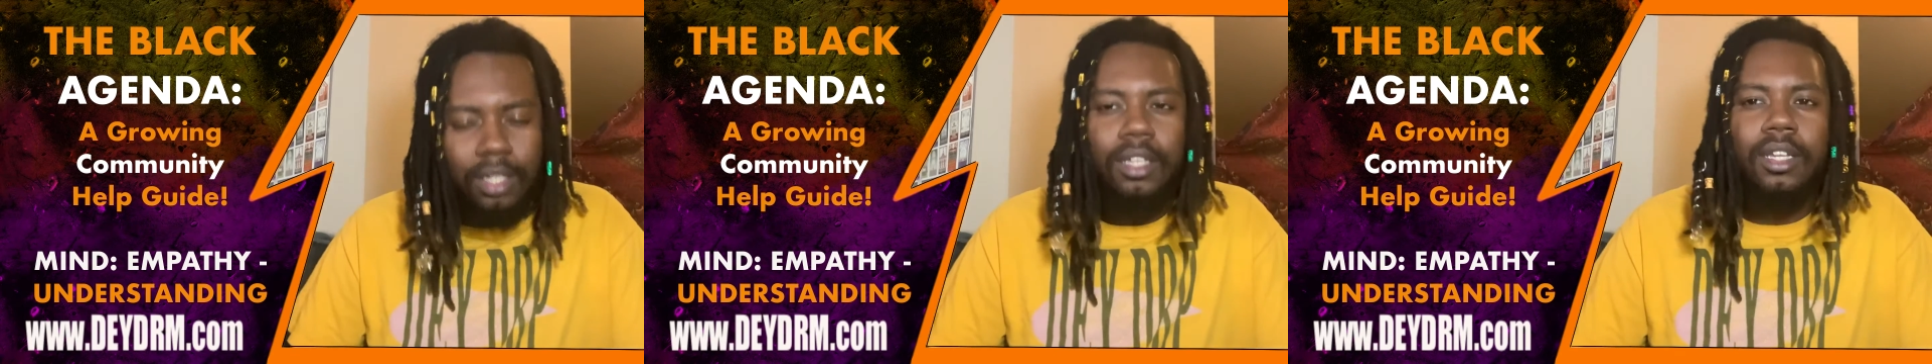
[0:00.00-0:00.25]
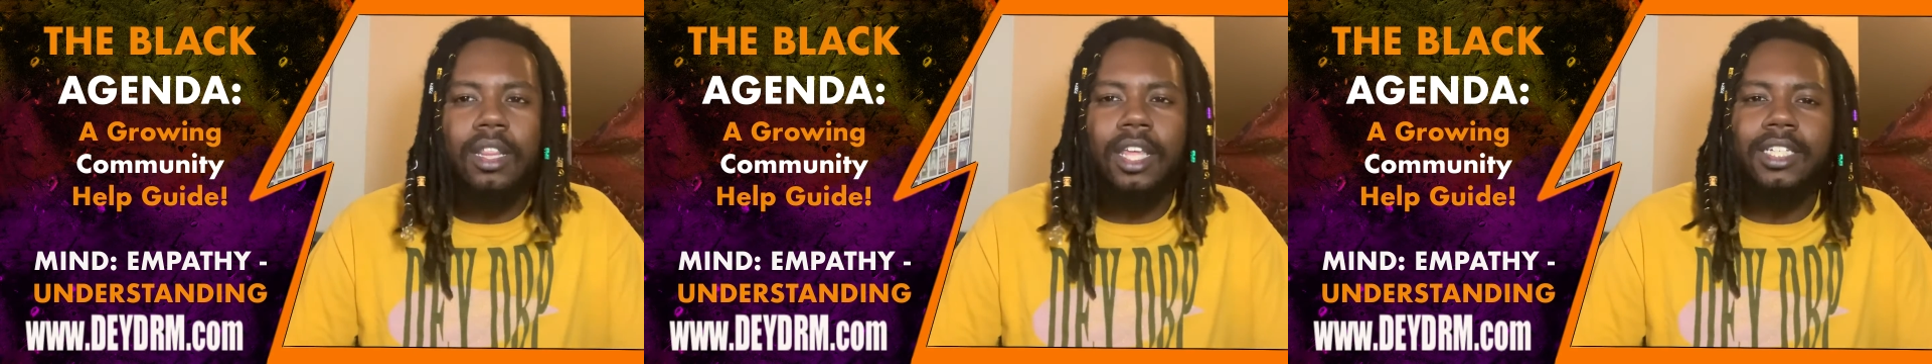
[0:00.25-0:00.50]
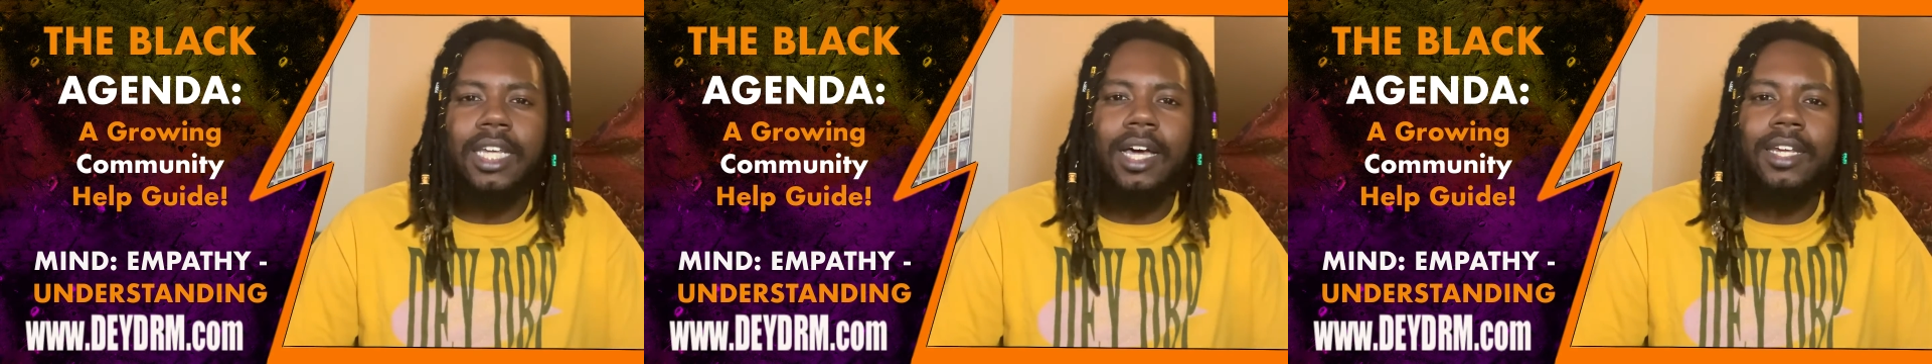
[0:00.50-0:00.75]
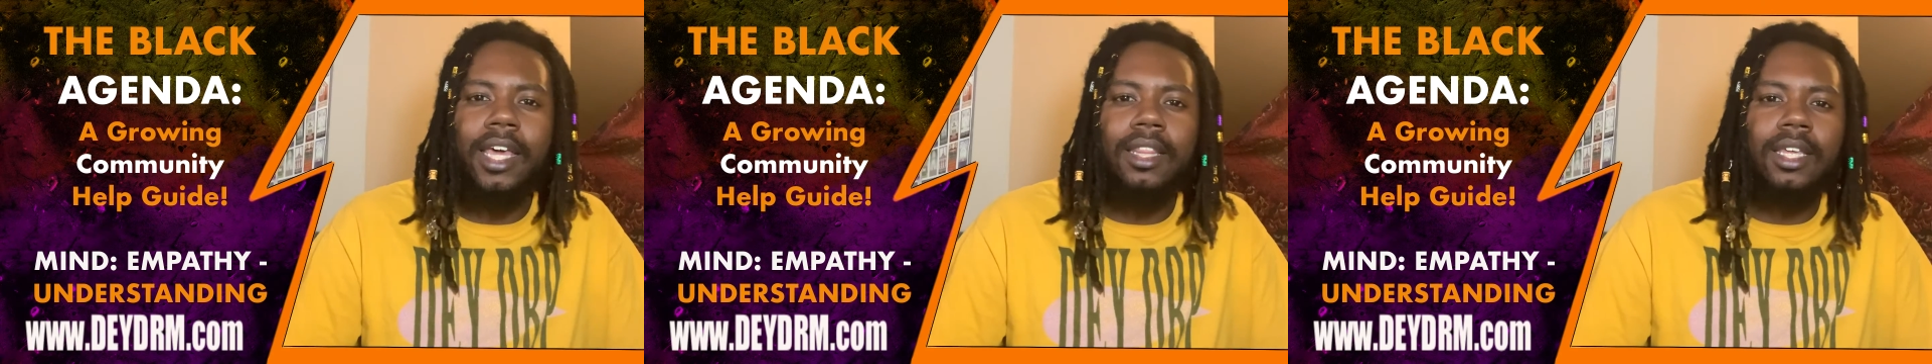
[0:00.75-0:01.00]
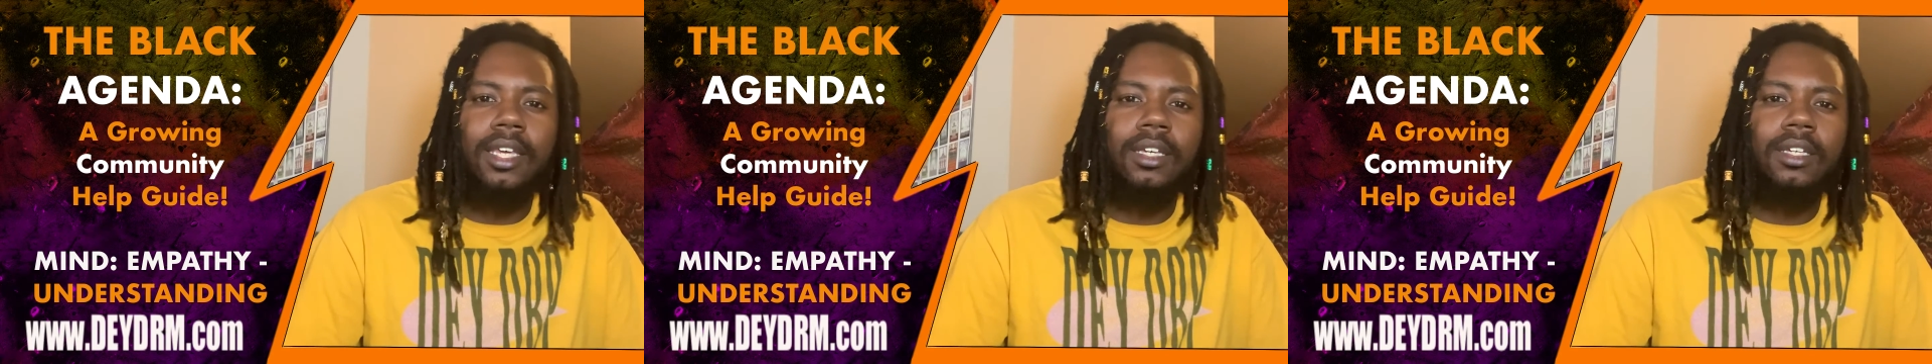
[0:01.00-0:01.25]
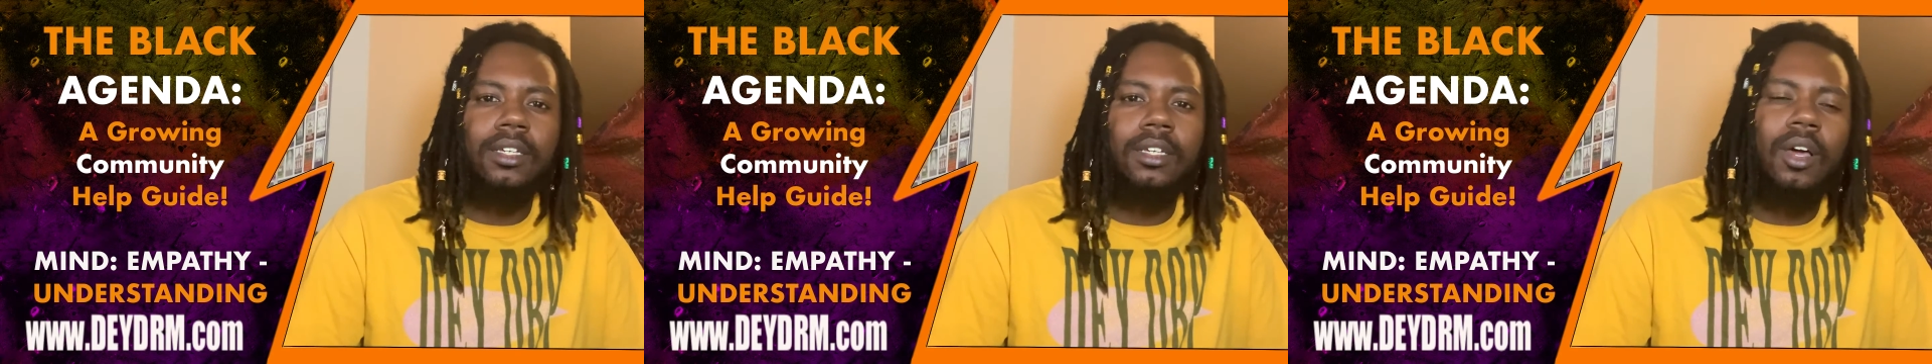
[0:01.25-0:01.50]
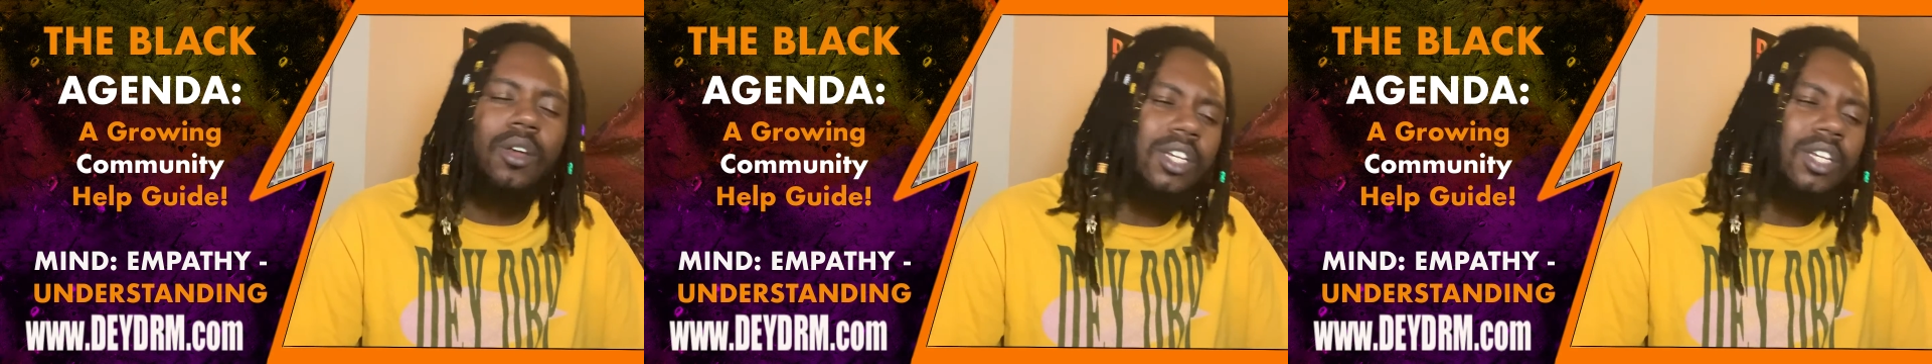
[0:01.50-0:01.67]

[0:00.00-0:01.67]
click down that link. Go to